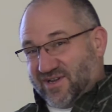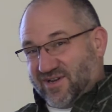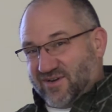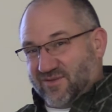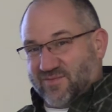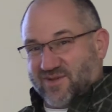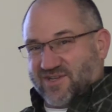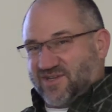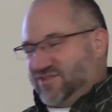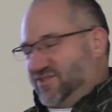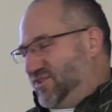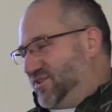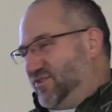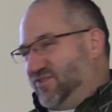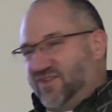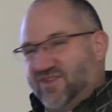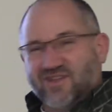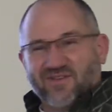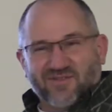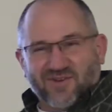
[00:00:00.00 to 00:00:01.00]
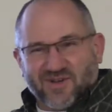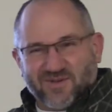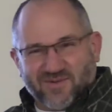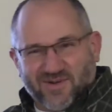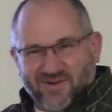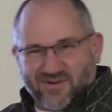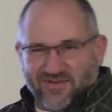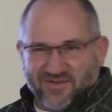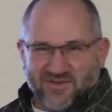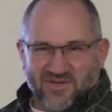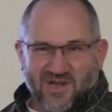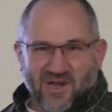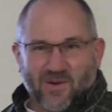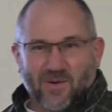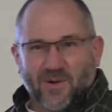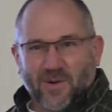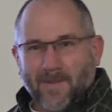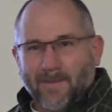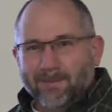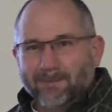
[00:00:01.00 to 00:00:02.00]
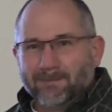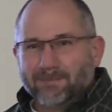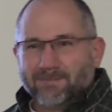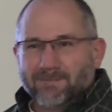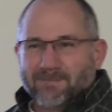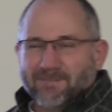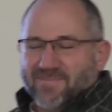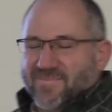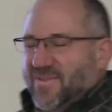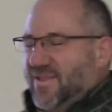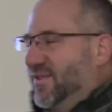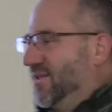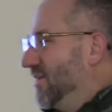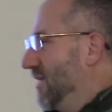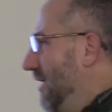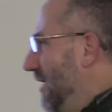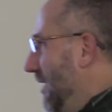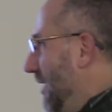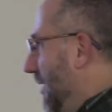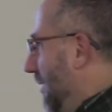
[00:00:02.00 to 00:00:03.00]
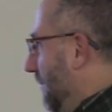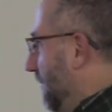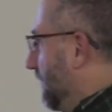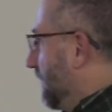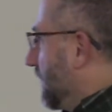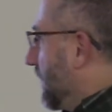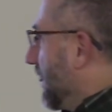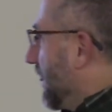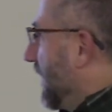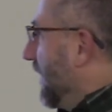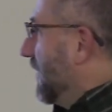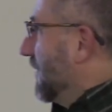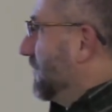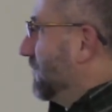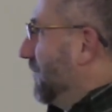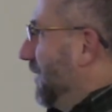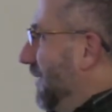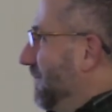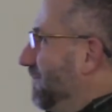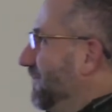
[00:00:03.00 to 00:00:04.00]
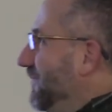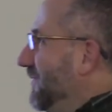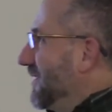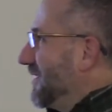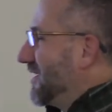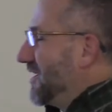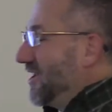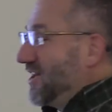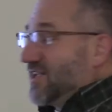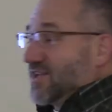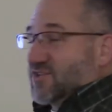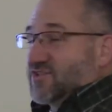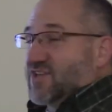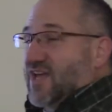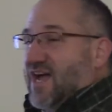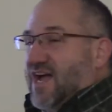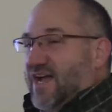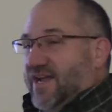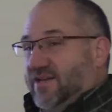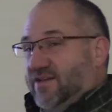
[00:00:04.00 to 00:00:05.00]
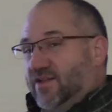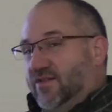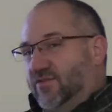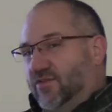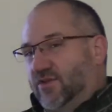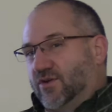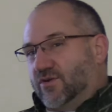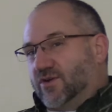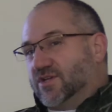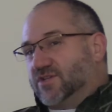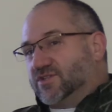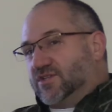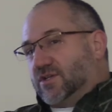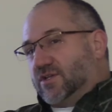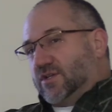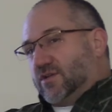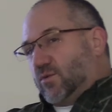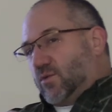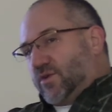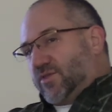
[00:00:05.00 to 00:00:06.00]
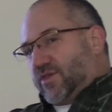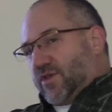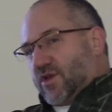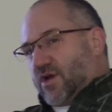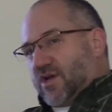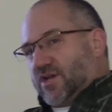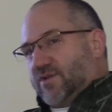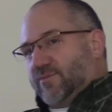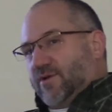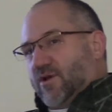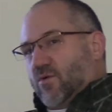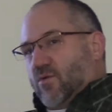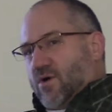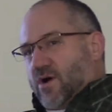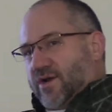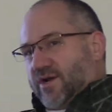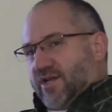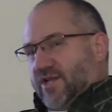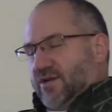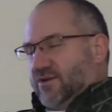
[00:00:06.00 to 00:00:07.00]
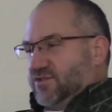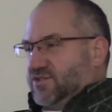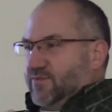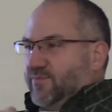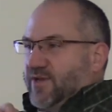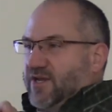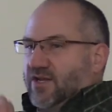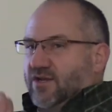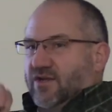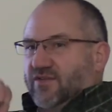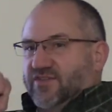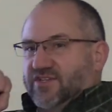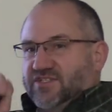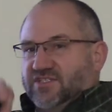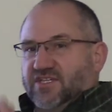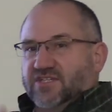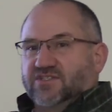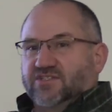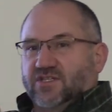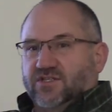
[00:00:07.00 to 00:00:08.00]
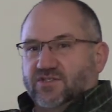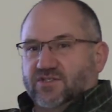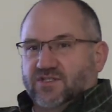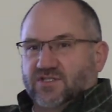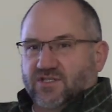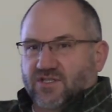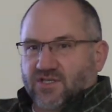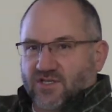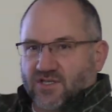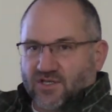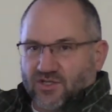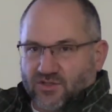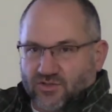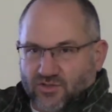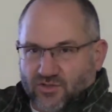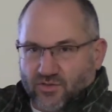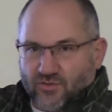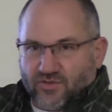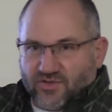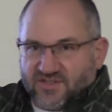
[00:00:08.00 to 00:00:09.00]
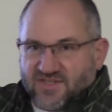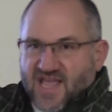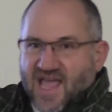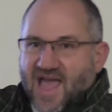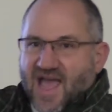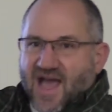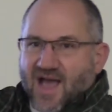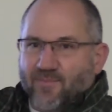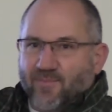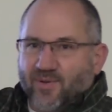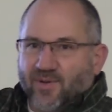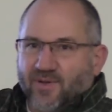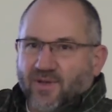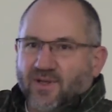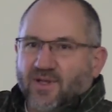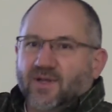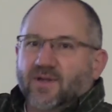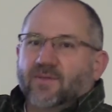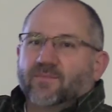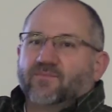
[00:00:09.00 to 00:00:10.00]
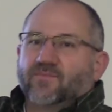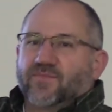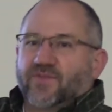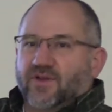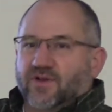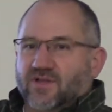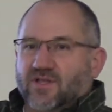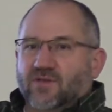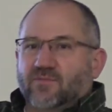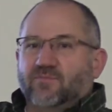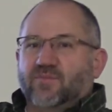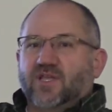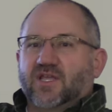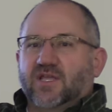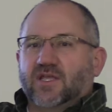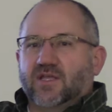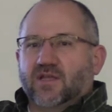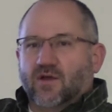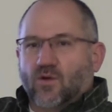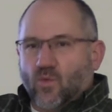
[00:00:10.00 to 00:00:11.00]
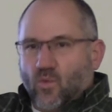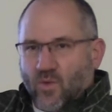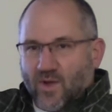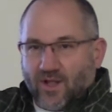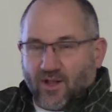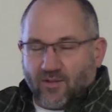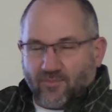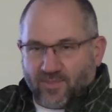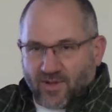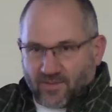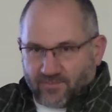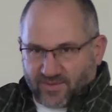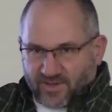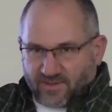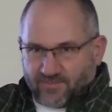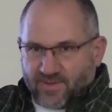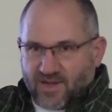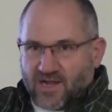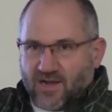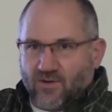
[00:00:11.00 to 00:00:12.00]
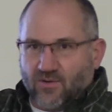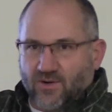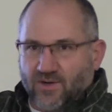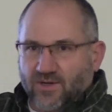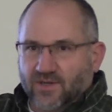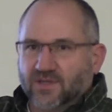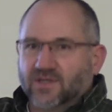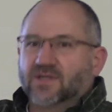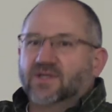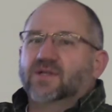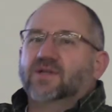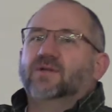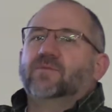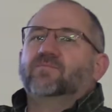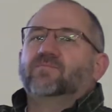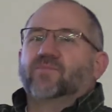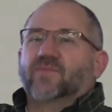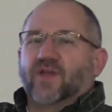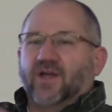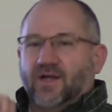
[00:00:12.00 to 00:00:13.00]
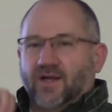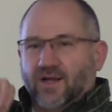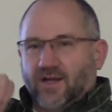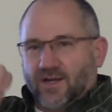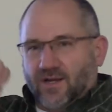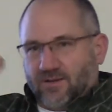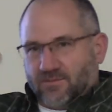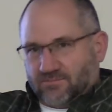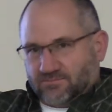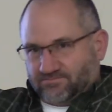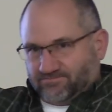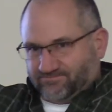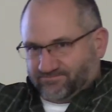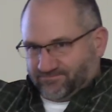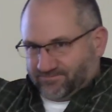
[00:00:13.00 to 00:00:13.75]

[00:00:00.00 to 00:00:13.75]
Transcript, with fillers: heater because they'll never come out of the shower. Um, but kidding aside, there is a, with the on-demand water heaters, depending on the distance to the tap, there can be well pumping power, um,